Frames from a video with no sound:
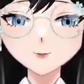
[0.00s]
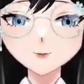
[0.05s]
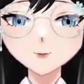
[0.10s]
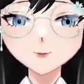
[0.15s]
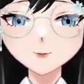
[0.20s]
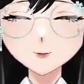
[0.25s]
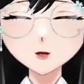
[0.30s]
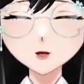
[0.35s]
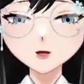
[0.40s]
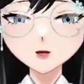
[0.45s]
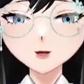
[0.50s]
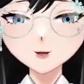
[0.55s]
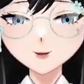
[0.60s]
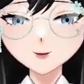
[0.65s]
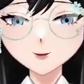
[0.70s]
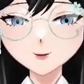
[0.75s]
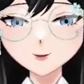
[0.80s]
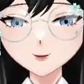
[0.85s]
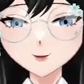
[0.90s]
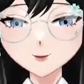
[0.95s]

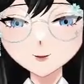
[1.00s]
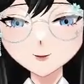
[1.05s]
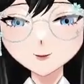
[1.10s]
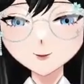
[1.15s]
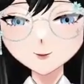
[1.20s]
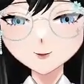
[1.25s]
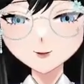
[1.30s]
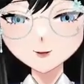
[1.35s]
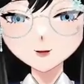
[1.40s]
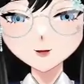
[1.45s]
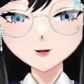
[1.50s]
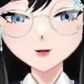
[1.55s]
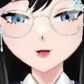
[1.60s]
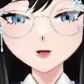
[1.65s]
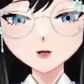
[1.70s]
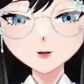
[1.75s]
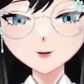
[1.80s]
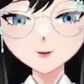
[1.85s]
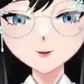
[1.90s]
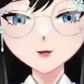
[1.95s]
And
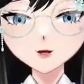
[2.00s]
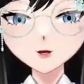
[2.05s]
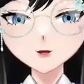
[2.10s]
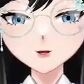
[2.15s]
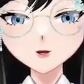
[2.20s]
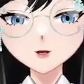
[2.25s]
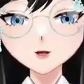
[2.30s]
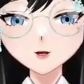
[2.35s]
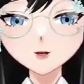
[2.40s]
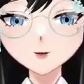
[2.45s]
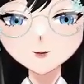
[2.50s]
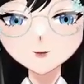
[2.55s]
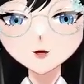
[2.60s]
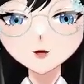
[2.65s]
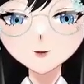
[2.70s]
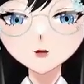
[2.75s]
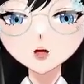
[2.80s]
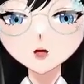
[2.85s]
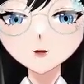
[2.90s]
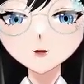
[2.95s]
unwrapping and
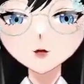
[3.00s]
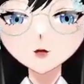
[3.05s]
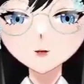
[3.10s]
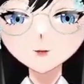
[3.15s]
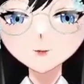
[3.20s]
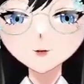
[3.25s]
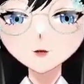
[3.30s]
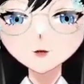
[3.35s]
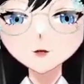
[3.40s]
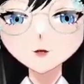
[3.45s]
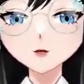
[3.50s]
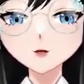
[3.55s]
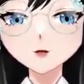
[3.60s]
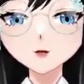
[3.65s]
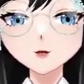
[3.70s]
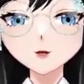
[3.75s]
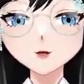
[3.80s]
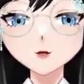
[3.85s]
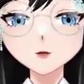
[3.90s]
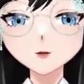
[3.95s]
rewrapping of
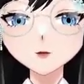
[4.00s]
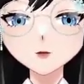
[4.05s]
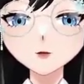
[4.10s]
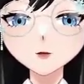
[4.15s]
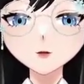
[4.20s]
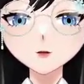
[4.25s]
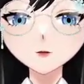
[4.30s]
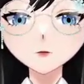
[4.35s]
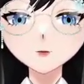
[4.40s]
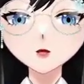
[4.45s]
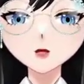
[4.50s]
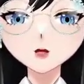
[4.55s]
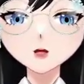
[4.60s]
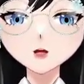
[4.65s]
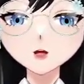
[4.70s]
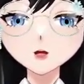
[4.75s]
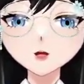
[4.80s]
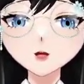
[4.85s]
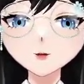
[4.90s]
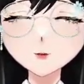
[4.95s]
nucleosomes would play a
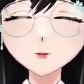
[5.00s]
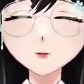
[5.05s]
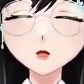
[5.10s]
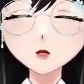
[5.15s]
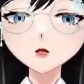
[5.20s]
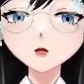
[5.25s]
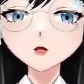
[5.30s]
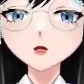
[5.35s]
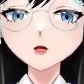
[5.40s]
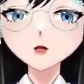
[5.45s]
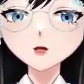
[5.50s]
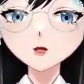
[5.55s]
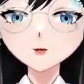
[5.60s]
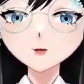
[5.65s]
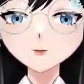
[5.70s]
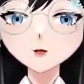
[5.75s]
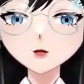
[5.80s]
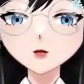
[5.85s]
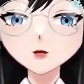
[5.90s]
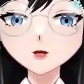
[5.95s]
key role in
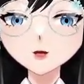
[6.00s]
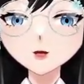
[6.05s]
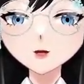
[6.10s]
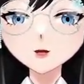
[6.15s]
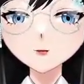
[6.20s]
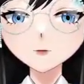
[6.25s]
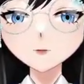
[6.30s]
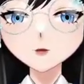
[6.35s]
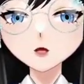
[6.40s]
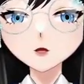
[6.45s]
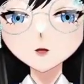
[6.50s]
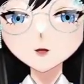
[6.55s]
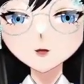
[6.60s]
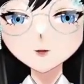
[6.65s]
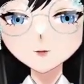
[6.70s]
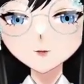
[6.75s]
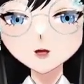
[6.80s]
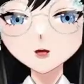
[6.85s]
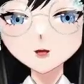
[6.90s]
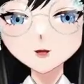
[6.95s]
regulating protein
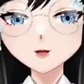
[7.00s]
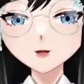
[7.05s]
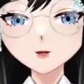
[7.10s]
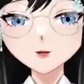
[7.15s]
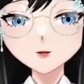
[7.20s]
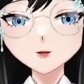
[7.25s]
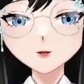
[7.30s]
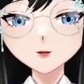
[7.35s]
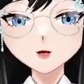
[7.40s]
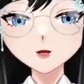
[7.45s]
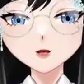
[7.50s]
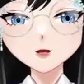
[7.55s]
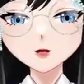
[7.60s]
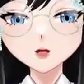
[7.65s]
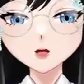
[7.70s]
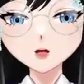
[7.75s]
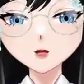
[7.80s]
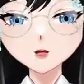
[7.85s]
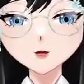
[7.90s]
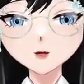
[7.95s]
binding to DNA.
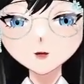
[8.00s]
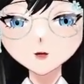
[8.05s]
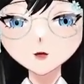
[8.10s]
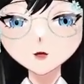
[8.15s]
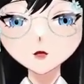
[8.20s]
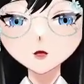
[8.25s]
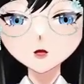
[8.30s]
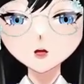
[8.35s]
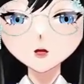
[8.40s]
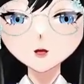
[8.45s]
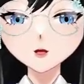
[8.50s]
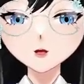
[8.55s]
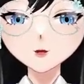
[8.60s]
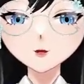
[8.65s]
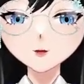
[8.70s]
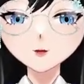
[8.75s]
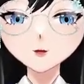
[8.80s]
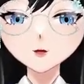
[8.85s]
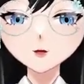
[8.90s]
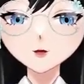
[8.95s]
When the
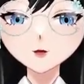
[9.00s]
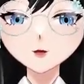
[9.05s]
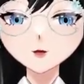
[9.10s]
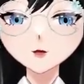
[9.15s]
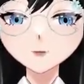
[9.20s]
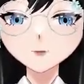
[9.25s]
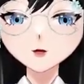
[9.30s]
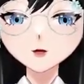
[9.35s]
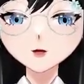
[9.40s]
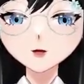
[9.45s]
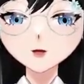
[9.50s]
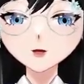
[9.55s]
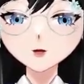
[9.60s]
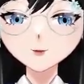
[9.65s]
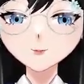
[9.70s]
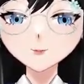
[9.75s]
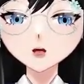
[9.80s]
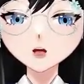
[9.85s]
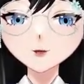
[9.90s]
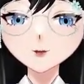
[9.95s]
nucleosome is in a
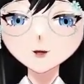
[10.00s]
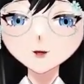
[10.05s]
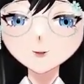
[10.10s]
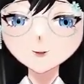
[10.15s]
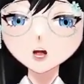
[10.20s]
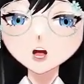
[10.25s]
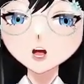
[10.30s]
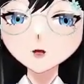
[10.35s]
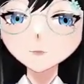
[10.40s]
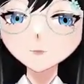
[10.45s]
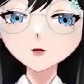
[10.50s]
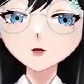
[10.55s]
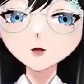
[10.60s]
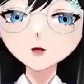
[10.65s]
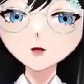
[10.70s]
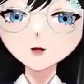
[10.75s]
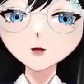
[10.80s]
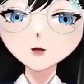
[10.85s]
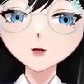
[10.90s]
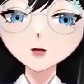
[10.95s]
very wrapped
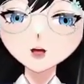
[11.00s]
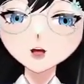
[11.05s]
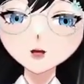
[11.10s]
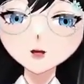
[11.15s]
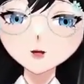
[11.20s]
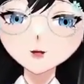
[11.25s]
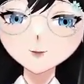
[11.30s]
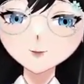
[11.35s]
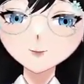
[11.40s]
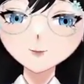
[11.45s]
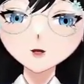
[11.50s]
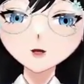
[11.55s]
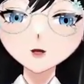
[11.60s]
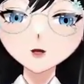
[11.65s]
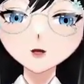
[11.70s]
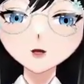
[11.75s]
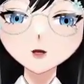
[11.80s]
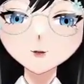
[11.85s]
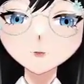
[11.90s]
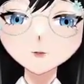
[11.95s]
state,
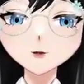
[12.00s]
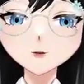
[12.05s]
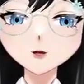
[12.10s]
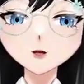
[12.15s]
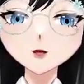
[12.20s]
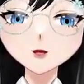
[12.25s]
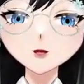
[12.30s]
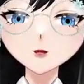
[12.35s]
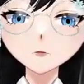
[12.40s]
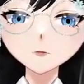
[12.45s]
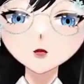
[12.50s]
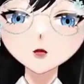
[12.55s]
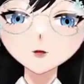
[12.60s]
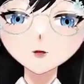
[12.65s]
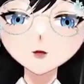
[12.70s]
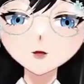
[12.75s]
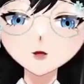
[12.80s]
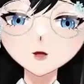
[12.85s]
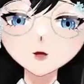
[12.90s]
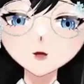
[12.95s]
it prevents
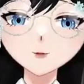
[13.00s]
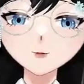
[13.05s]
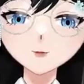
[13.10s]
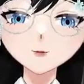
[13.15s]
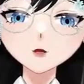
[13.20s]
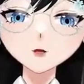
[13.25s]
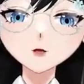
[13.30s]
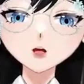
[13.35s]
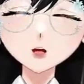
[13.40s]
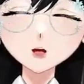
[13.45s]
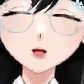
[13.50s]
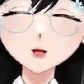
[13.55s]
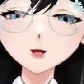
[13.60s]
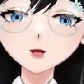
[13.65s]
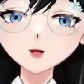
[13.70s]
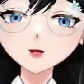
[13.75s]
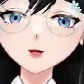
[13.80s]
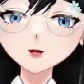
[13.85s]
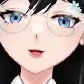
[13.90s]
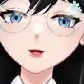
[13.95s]
proteins from
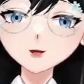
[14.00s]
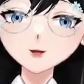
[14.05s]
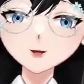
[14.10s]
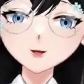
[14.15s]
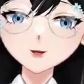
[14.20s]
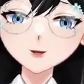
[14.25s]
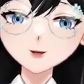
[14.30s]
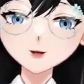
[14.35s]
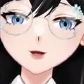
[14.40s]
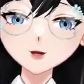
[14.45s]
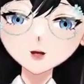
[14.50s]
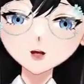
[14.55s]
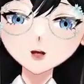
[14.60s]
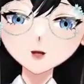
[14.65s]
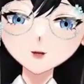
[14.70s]
accessing the DNA.